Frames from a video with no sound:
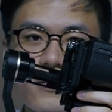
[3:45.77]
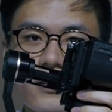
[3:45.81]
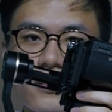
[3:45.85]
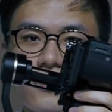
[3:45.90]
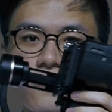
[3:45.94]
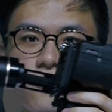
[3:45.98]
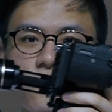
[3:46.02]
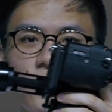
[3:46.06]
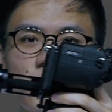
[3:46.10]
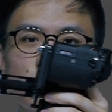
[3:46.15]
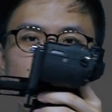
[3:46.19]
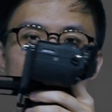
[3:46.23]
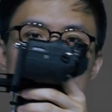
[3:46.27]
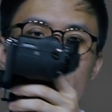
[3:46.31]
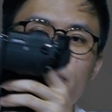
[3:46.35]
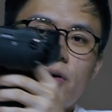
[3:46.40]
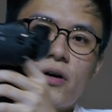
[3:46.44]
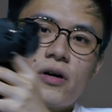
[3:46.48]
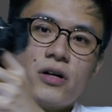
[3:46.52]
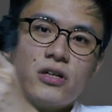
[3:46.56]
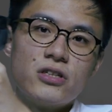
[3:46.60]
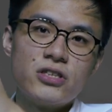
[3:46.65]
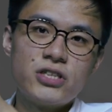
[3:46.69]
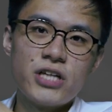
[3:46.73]
The first one we
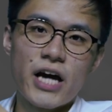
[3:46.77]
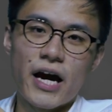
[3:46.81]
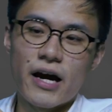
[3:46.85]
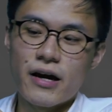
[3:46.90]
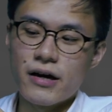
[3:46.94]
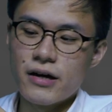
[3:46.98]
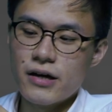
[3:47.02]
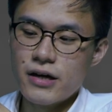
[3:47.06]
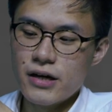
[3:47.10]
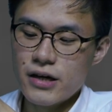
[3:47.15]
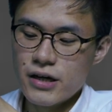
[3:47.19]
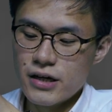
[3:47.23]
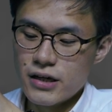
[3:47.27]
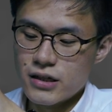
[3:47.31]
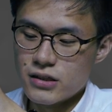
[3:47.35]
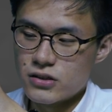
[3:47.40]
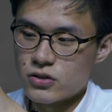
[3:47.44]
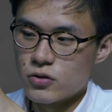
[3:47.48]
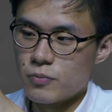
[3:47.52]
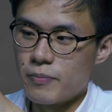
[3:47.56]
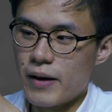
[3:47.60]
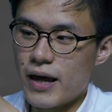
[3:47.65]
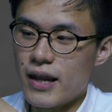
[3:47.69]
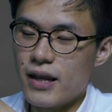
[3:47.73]
got to check is
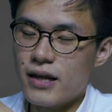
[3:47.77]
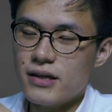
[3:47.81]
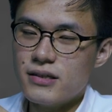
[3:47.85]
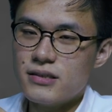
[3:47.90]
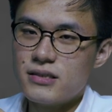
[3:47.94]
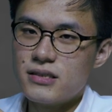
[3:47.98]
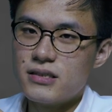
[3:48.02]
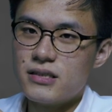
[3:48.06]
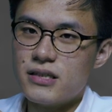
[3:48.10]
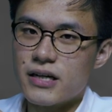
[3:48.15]
to balance